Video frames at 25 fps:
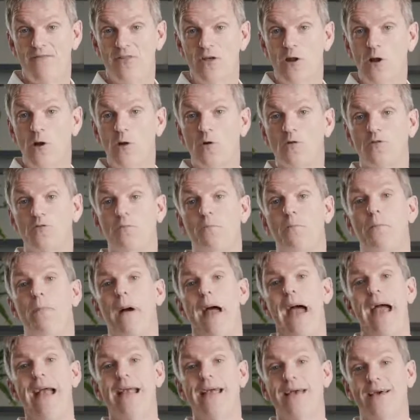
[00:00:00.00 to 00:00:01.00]
that looks
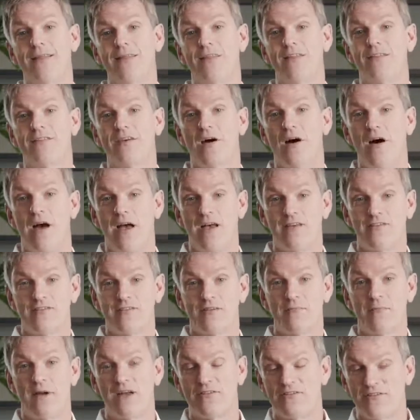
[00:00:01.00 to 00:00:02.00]
back at the tyres
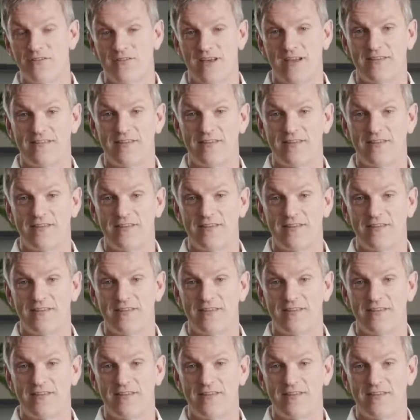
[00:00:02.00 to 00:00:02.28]
to measure their